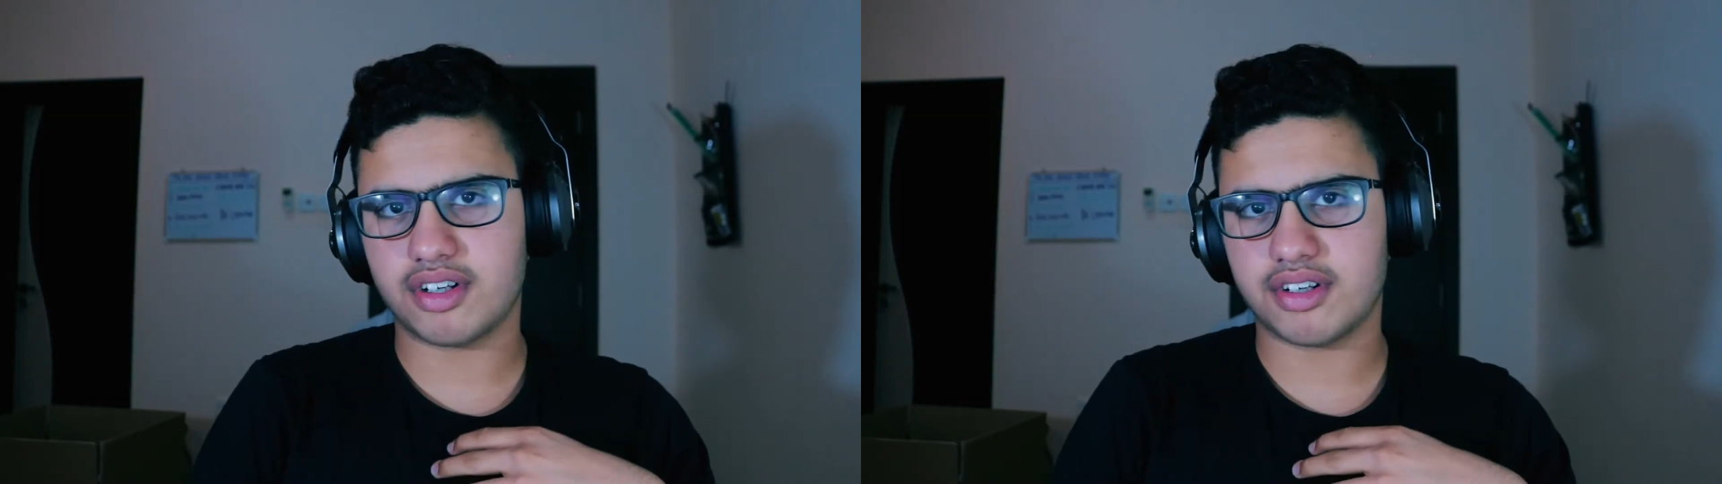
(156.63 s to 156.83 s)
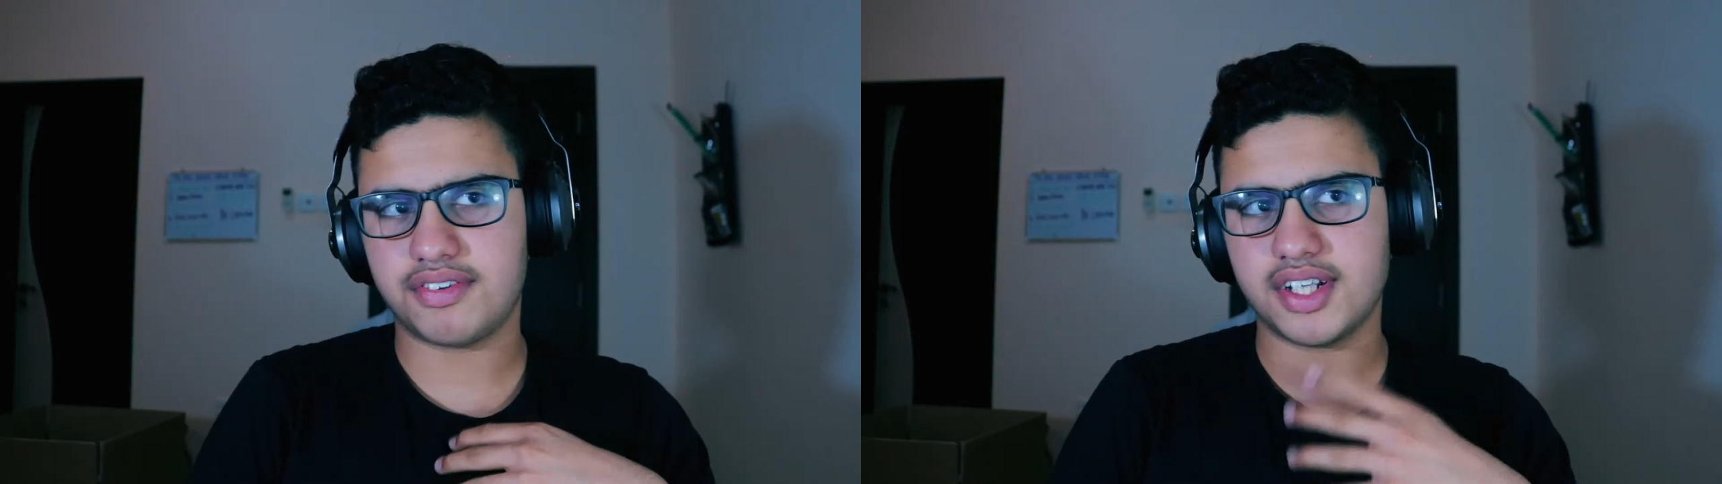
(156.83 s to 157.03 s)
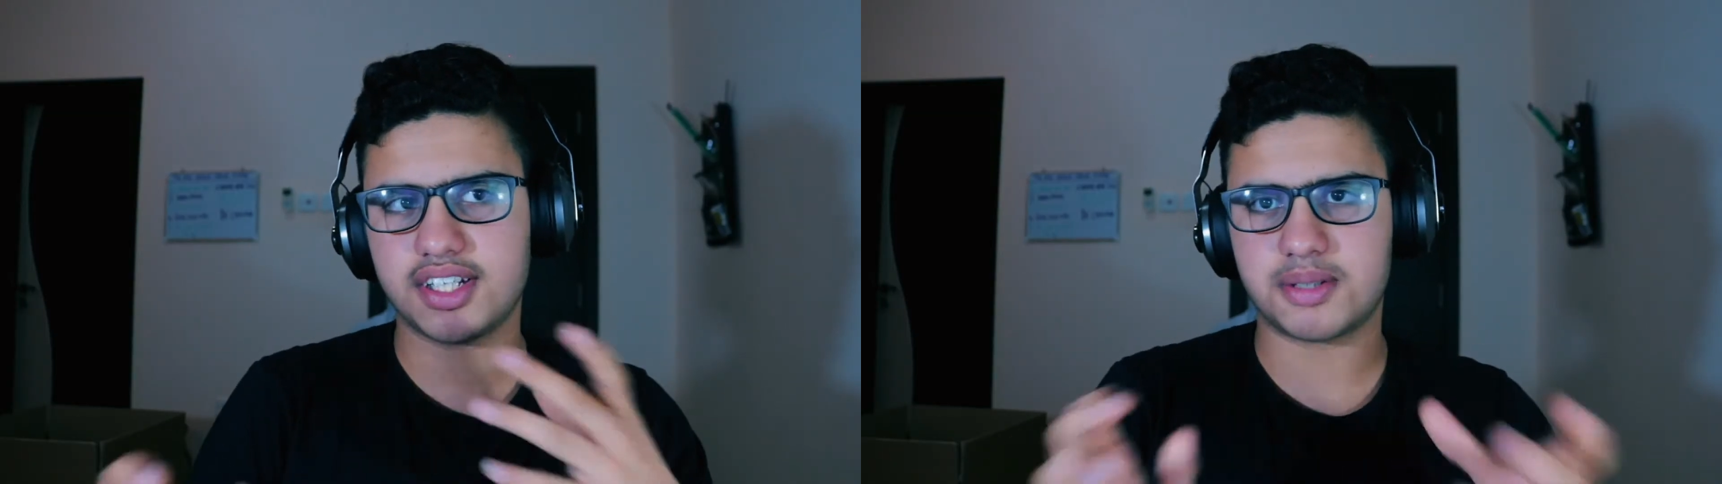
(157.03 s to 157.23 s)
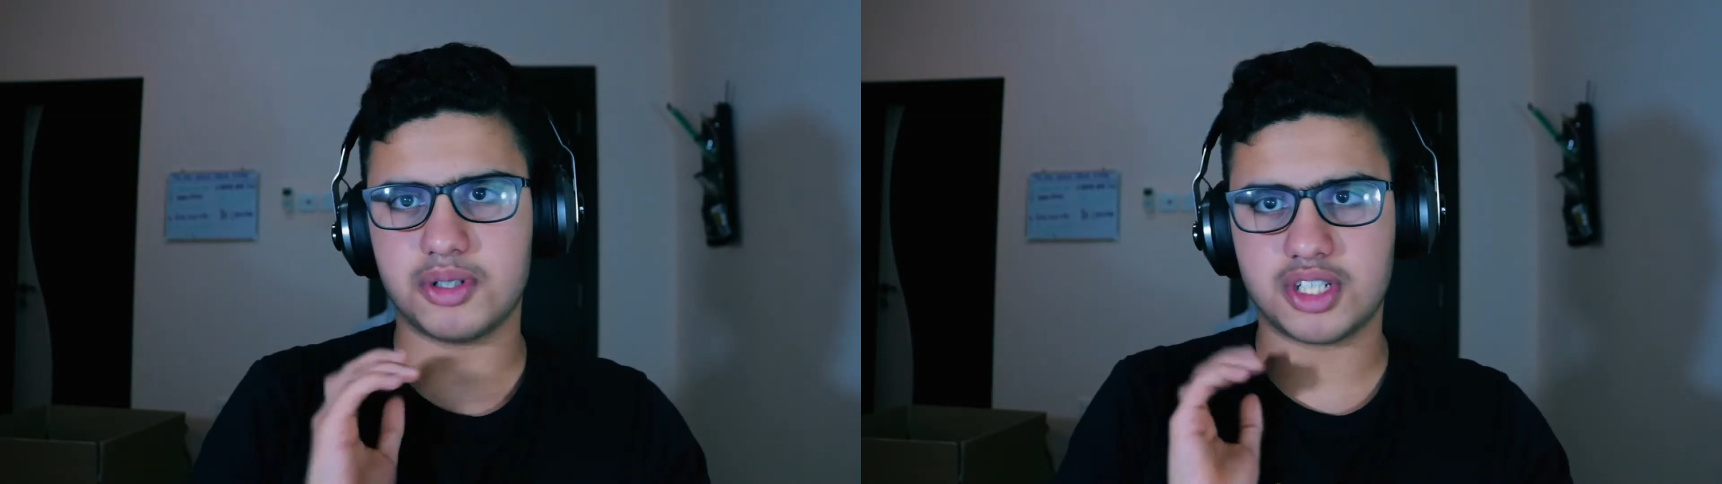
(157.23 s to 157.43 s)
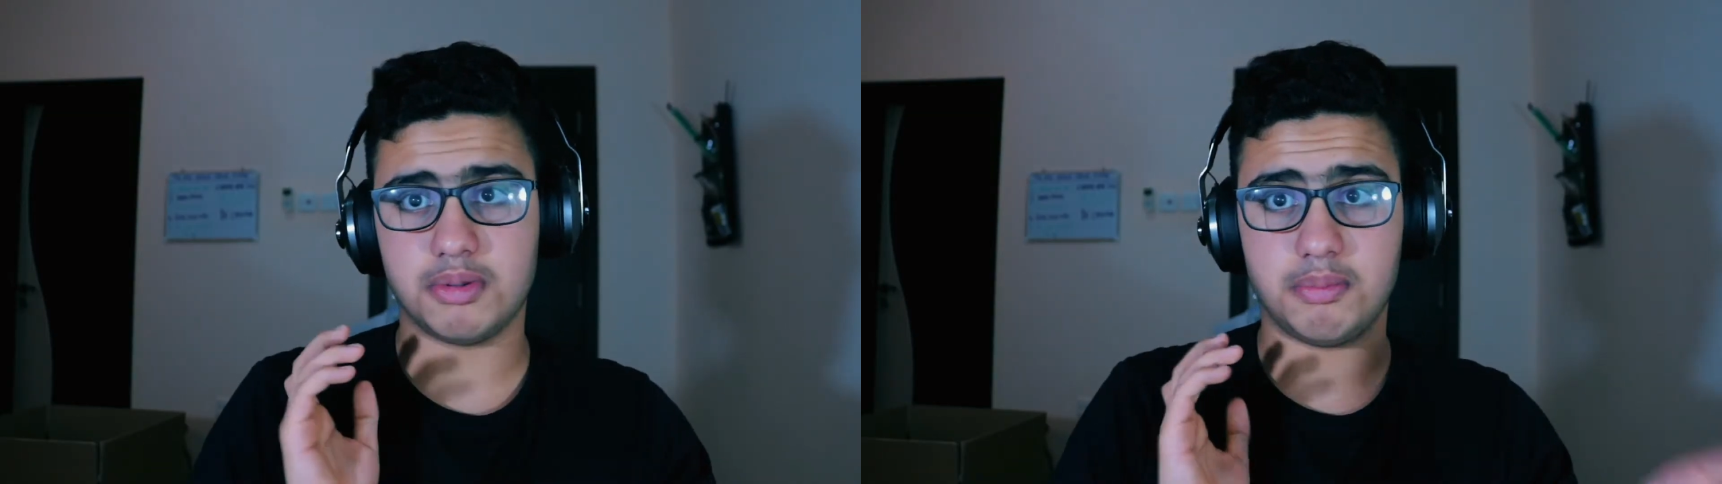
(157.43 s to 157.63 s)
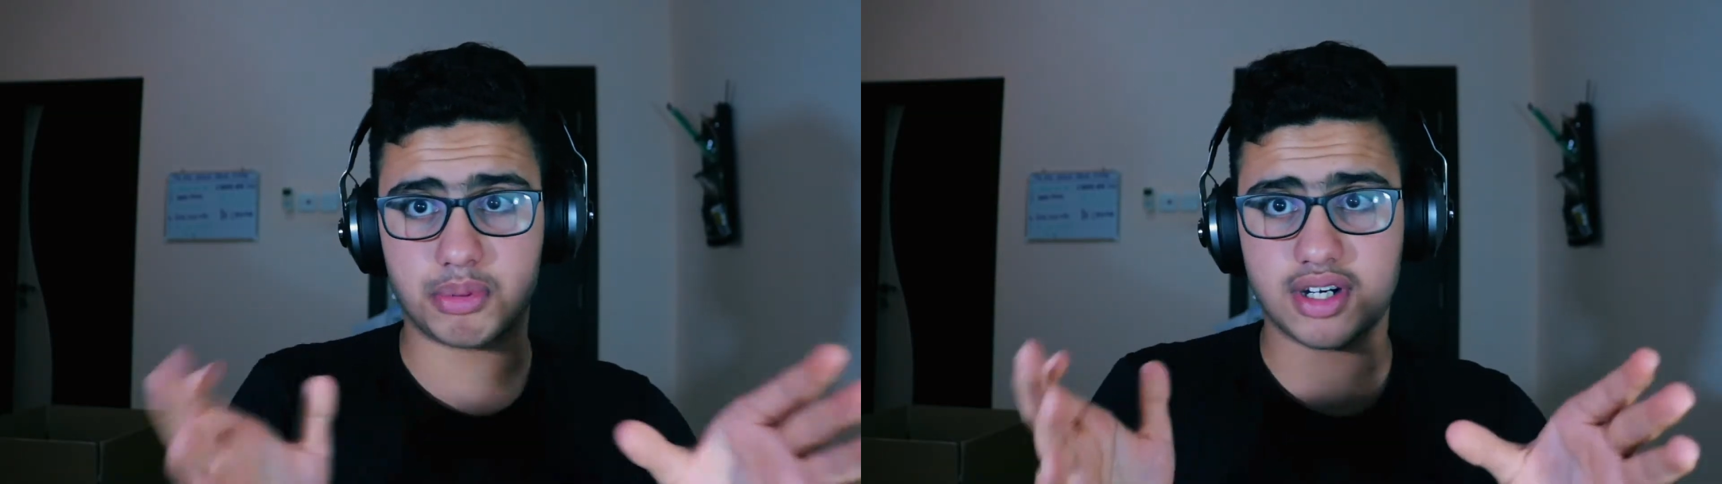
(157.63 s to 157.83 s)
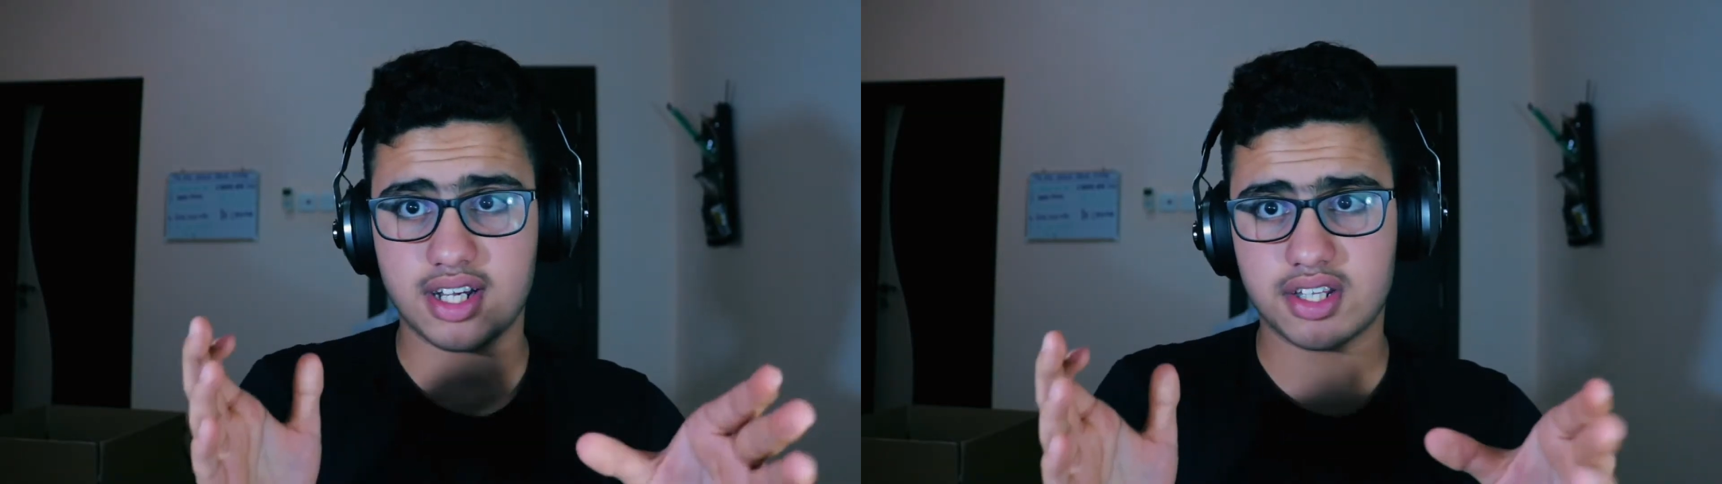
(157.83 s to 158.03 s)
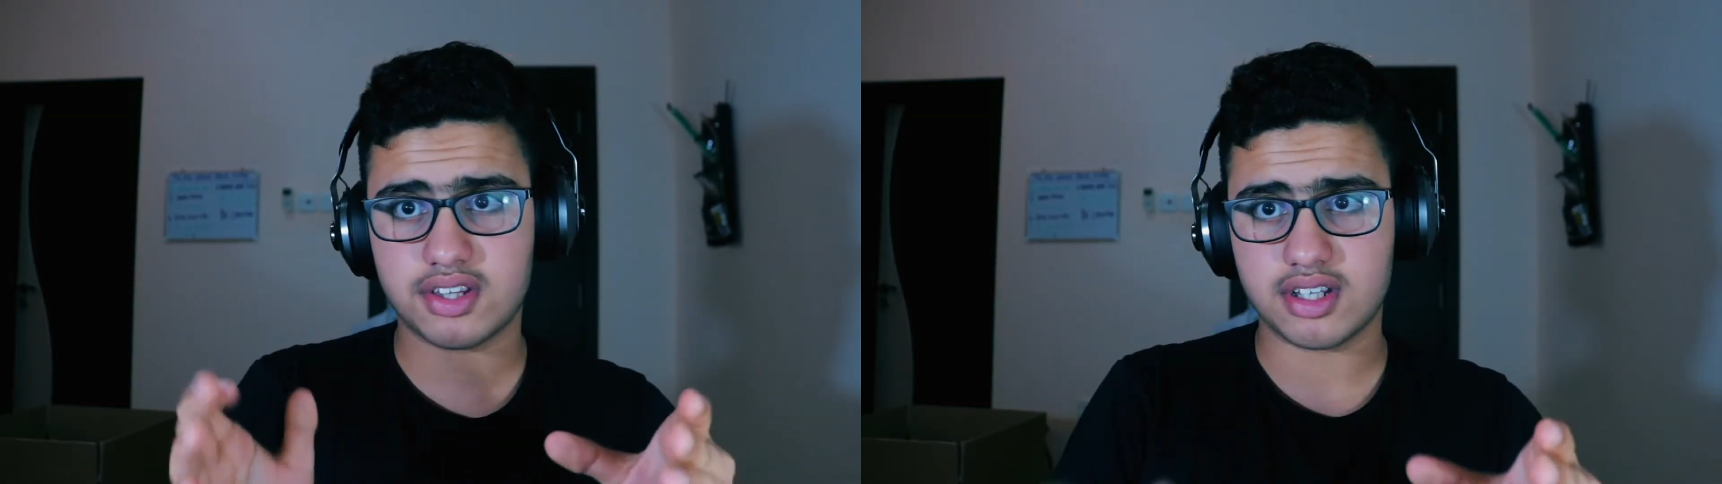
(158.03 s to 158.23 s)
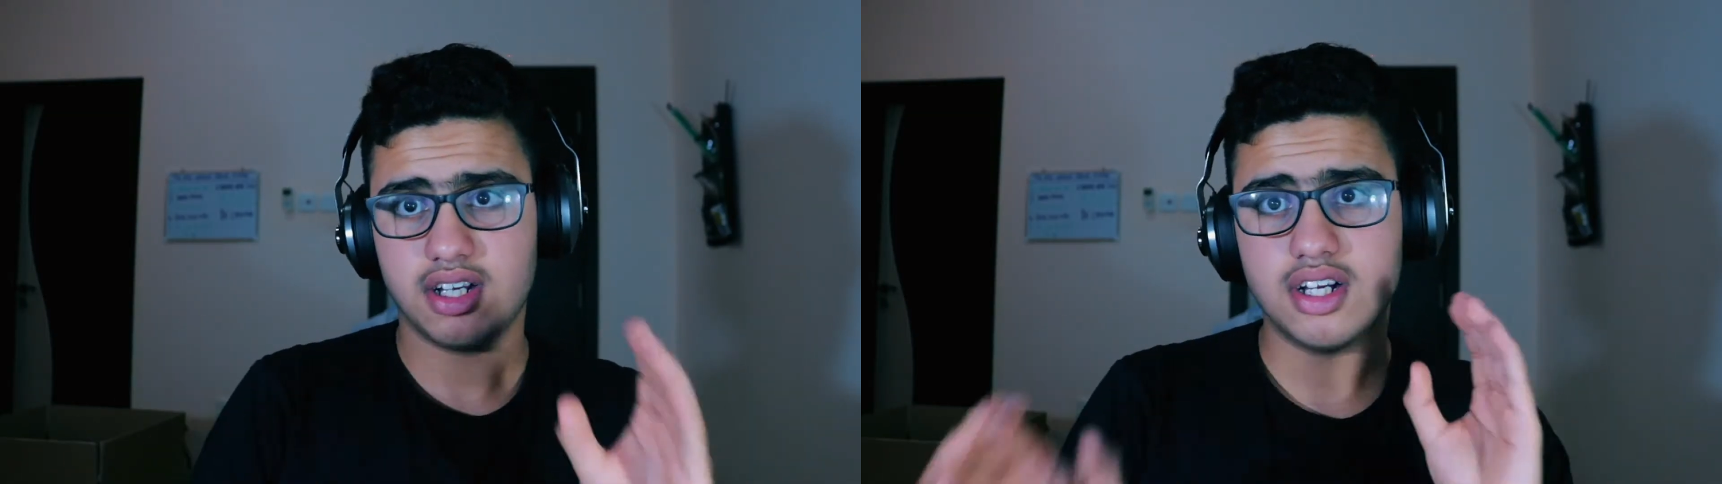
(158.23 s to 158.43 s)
I think it's supposed to be breath.